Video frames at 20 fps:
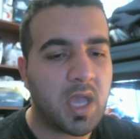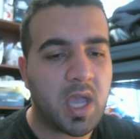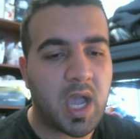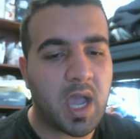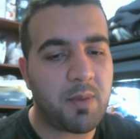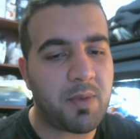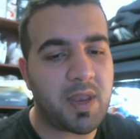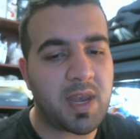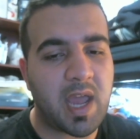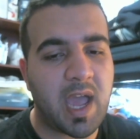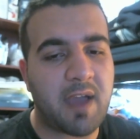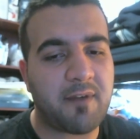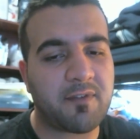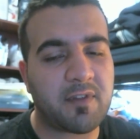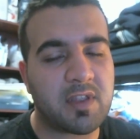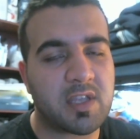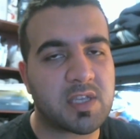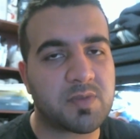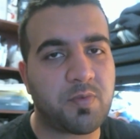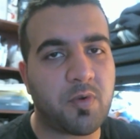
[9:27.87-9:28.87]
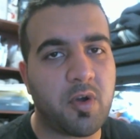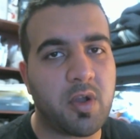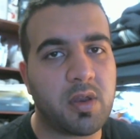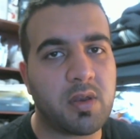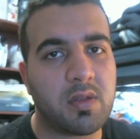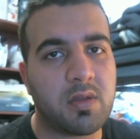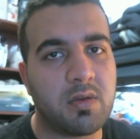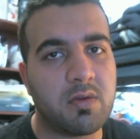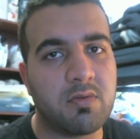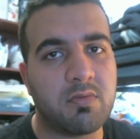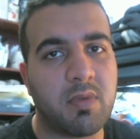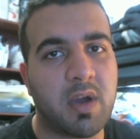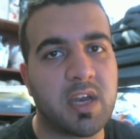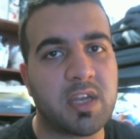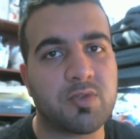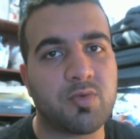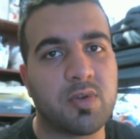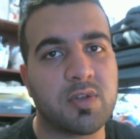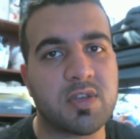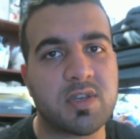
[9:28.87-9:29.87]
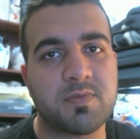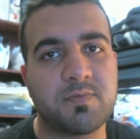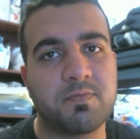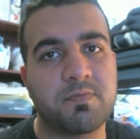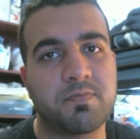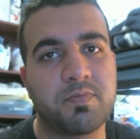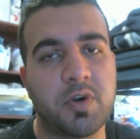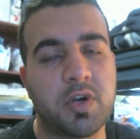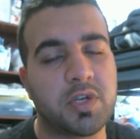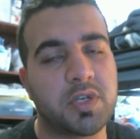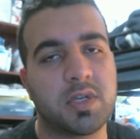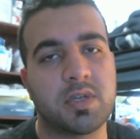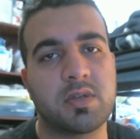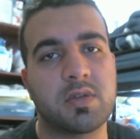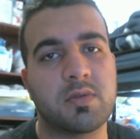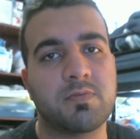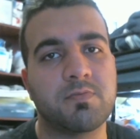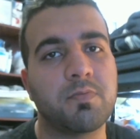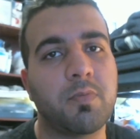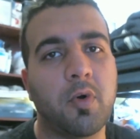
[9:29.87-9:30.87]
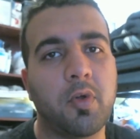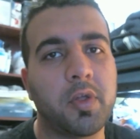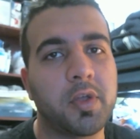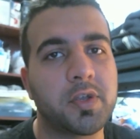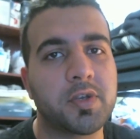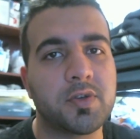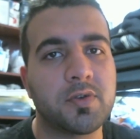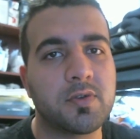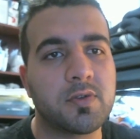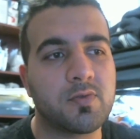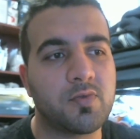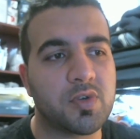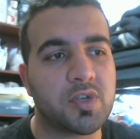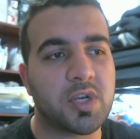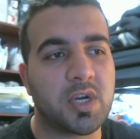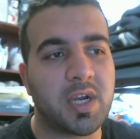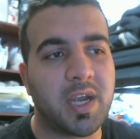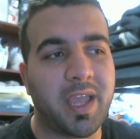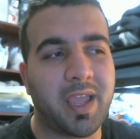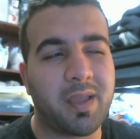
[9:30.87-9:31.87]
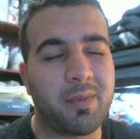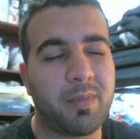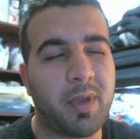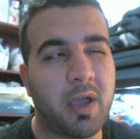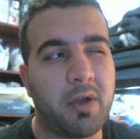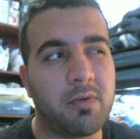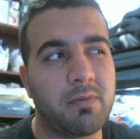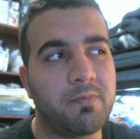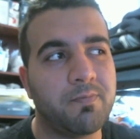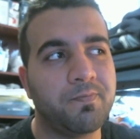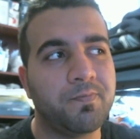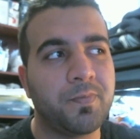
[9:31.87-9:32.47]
I mean, after this point, you might as well just purchase bowling shoes, which are like about,